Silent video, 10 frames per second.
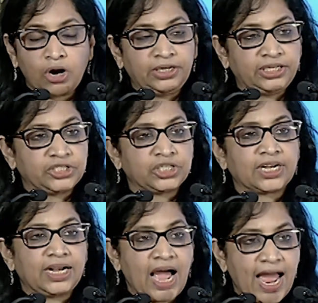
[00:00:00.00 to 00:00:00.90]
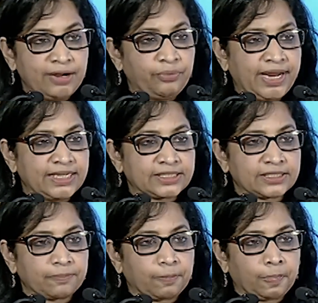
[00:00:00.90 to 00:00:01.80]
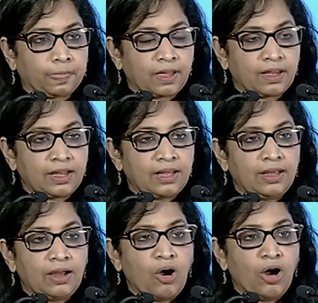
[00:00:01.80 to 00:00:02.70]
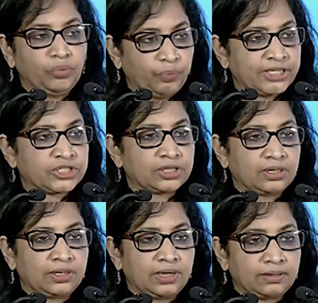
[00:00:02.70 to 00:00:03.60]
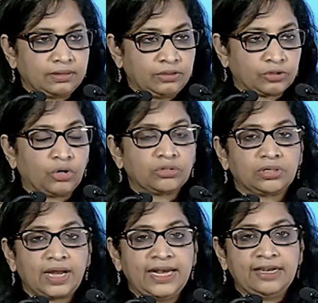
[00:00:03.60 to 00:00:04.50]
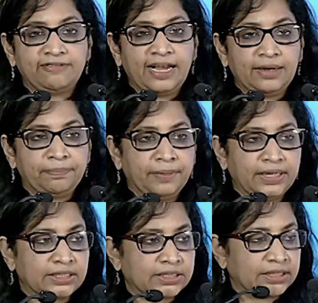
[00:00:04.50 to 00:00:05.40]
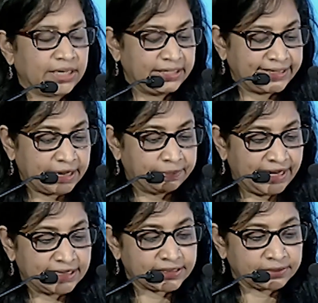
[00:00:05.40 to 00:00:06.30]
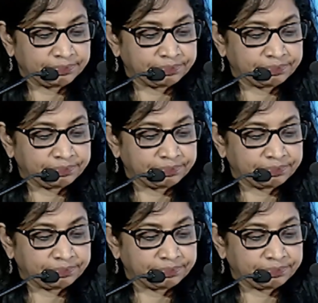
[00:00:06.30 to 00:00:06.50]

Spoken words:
digital highways on which growth and development can take place.